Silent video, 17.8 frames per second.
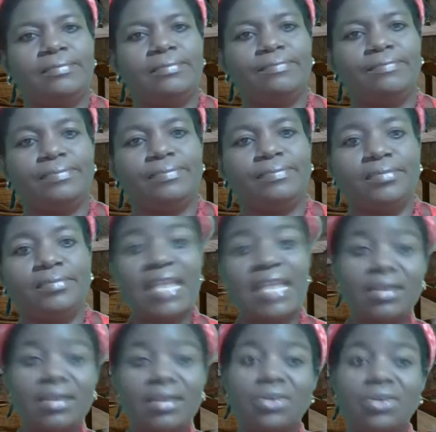Now the
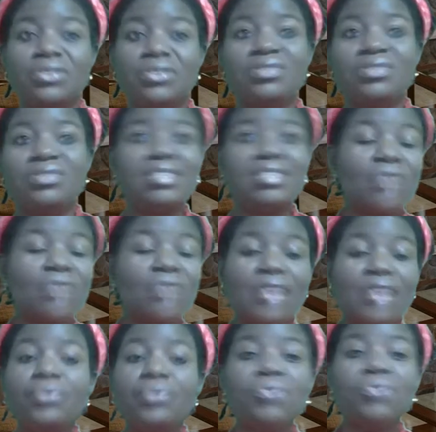constitution, so I
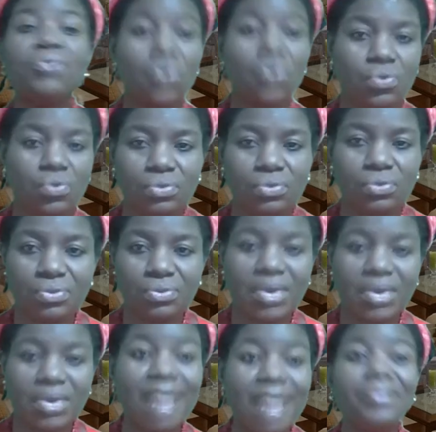don't know. I
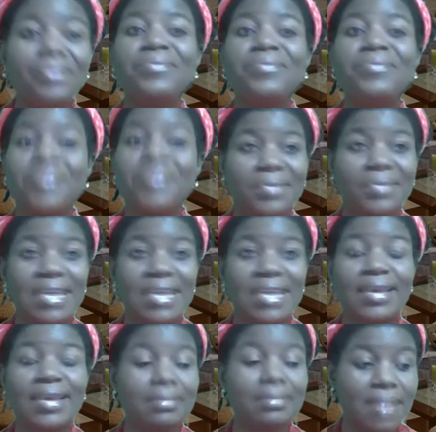
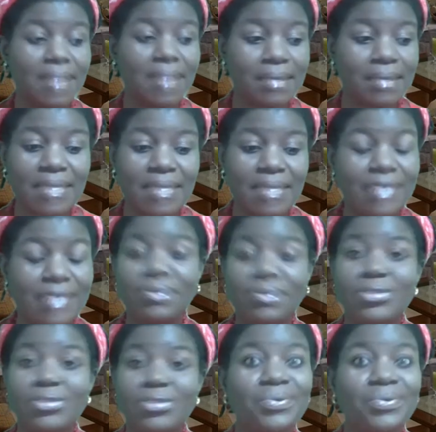
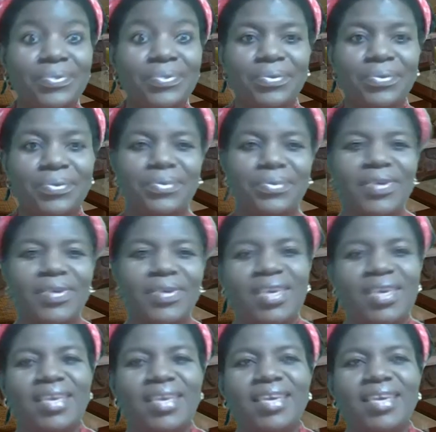just don't know.
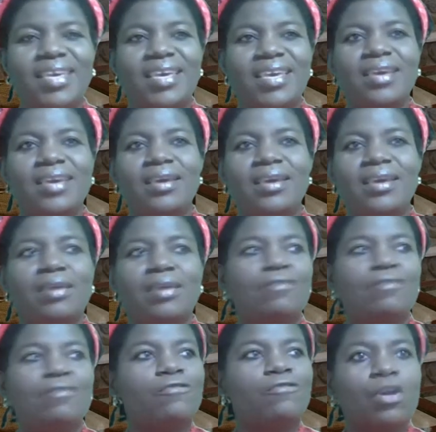
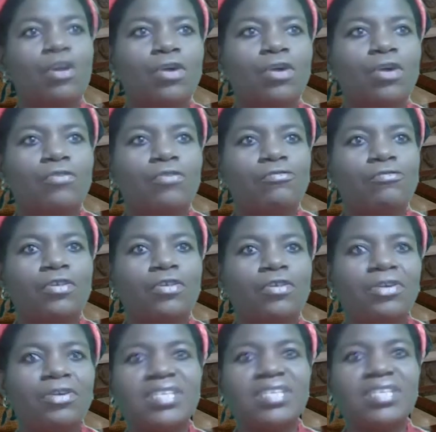For
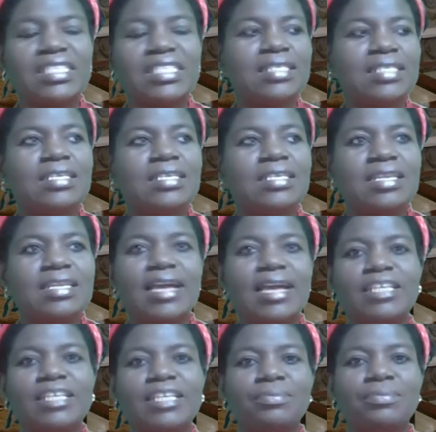us in
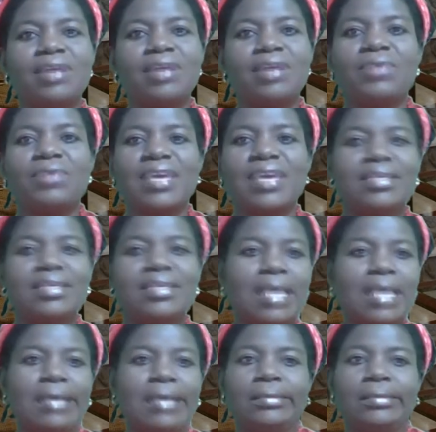diaspora, we can say,
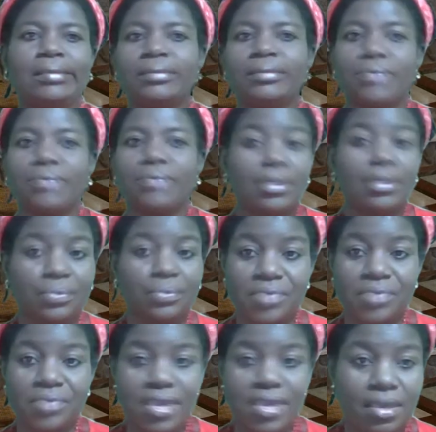well,
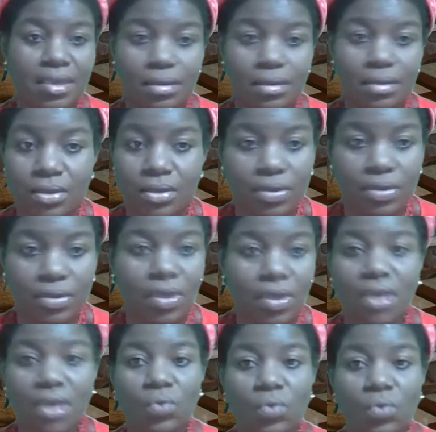we
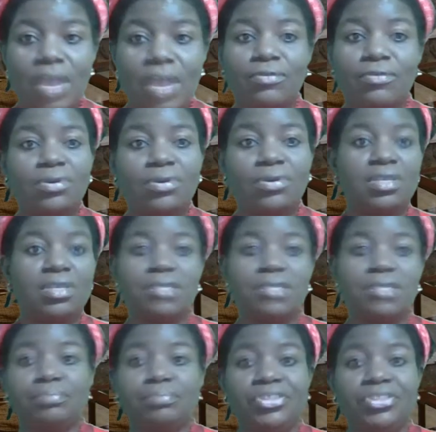have crossed the
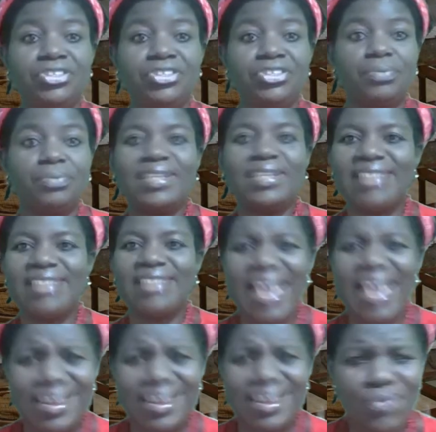bridge, but
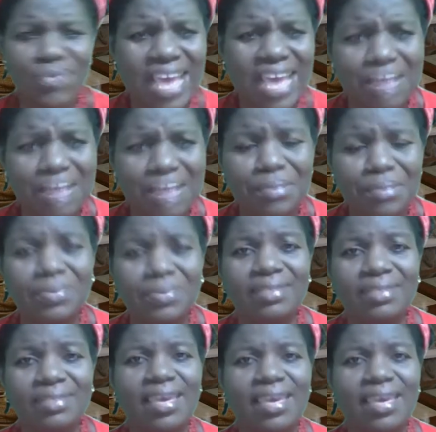then we have people there.